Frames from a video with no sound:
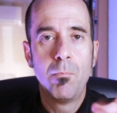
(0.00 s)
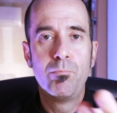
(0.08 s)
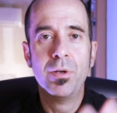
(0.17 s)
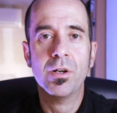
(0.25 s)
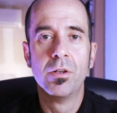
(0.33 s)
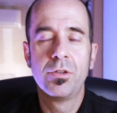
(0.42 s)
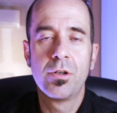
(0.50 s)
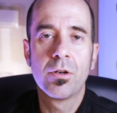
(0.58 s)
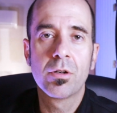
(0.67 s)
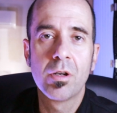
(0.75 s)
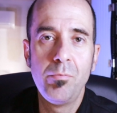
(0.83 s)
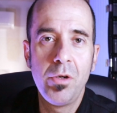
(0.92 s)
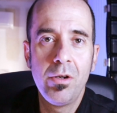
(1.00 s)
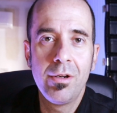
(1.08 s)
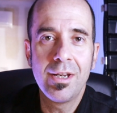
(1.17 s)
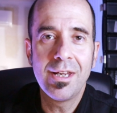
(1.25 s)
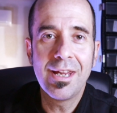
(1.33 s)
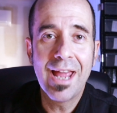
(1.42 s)
Build your
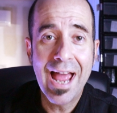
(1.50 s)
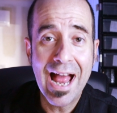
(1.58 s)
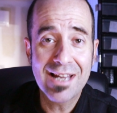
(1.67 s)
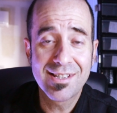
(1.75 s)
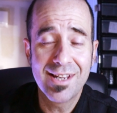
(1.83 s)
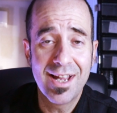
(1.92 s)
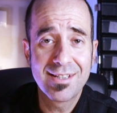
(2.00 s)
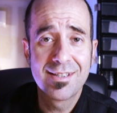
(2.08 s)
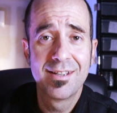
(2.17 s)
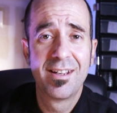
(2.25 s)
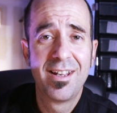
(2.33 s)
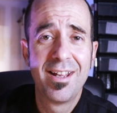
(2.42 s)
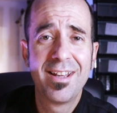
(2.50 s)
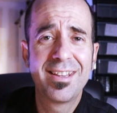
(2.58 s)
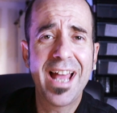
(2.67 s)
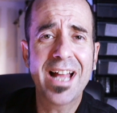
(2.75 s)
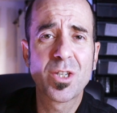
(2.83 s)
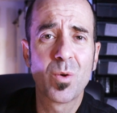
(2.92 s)
community assets.
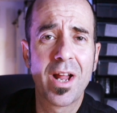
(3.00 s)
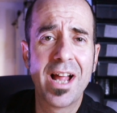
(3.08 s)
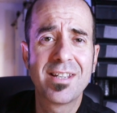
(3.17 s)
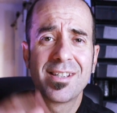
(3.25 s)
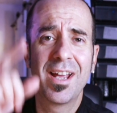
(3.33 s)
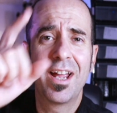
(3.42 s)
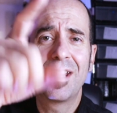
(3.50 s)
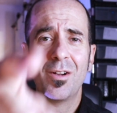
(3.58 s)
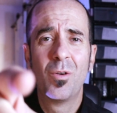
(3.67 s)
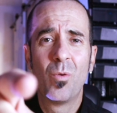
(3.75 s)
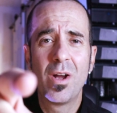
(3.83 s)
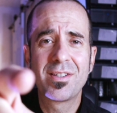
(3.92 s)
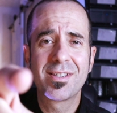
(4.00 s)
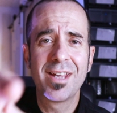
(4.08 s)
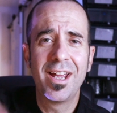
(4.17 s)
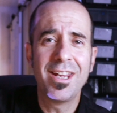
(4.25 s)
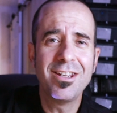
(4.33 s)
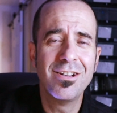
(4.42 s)
That's what I say. What
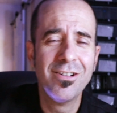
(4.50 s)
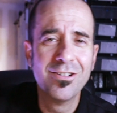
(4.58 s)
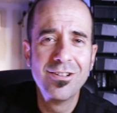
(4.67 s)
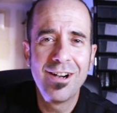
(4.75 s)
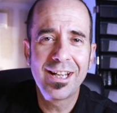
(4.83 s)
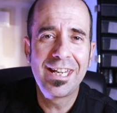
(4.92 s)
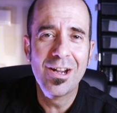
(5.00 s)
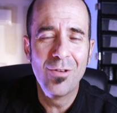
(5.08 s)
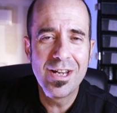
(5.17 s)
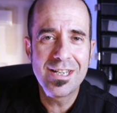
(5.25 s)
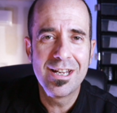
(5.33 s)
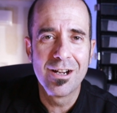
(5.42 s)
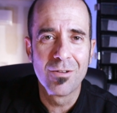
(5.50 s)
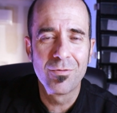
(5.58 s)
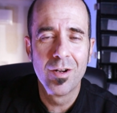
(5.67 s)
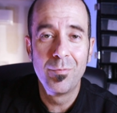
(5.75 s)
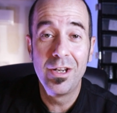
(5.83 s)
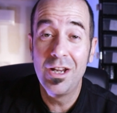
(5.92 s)
say you? I can't wait to hear
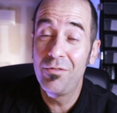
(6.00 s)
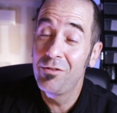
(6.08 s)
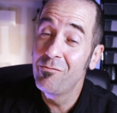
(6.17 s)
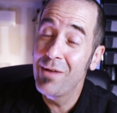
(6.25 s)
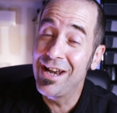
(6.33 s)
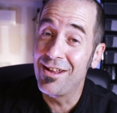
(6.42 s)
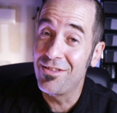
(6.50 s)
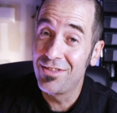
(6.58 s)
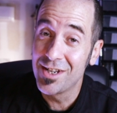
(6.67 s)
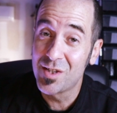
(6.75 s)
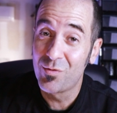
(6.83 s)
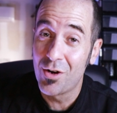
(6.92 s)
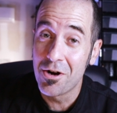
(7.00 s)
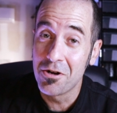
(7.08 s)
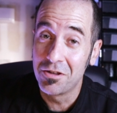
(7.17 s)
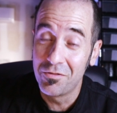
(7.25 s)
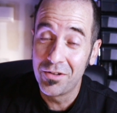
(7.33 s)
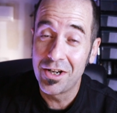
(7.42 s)
from you. If you've made it this far
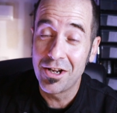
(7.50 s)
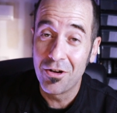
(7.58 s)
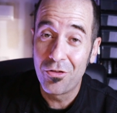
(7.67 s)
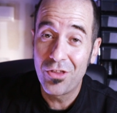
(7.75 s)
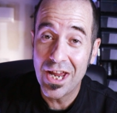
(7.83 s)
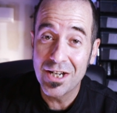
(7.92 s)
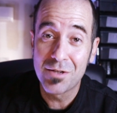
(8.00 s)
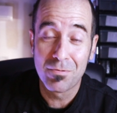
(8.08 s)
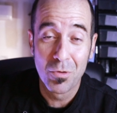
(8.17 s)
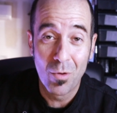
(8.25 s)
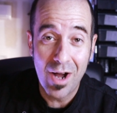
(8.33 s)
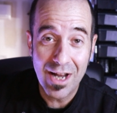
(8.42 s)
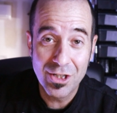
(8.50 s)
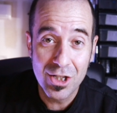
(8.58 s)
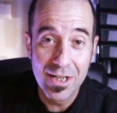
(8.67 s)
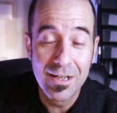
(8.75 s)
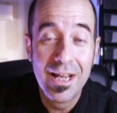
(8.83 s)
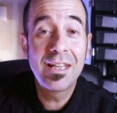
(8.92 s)
in the video, thanks for
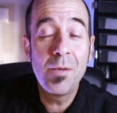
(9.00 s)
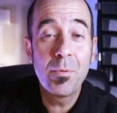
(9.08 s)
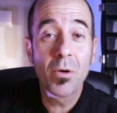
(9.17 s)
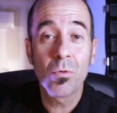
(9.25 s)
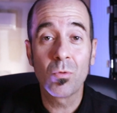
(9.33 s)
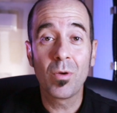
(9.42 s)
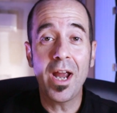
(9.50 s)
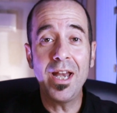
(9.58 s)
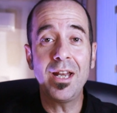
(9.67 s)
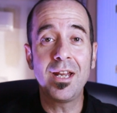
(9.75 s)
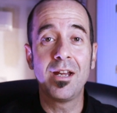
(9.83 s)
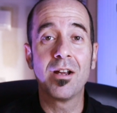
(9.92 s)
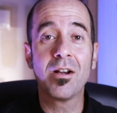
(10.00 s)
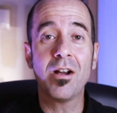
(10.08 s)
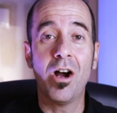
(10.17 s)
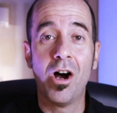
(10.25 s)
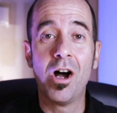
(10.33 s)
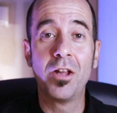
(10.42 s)
watching. Keep it right here
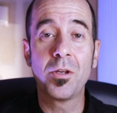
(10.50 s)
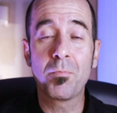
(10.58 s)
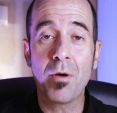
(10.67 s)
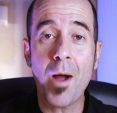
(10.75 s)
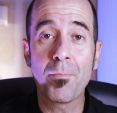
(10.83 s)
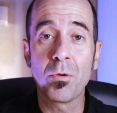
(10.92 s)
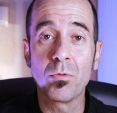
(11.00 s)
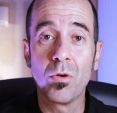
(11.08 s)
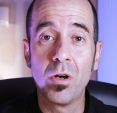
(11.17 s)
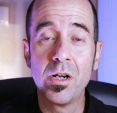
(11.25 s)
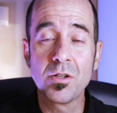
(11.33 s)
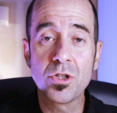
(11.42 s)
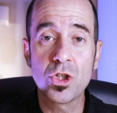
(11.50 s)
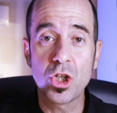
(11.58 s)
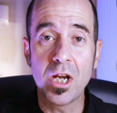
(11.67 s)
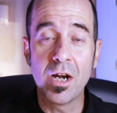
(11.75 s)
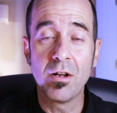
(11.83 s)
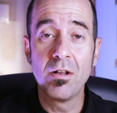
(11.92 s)
on the Proper Royals
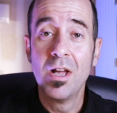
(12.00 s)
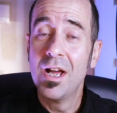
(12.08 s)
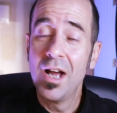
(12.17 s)
channel.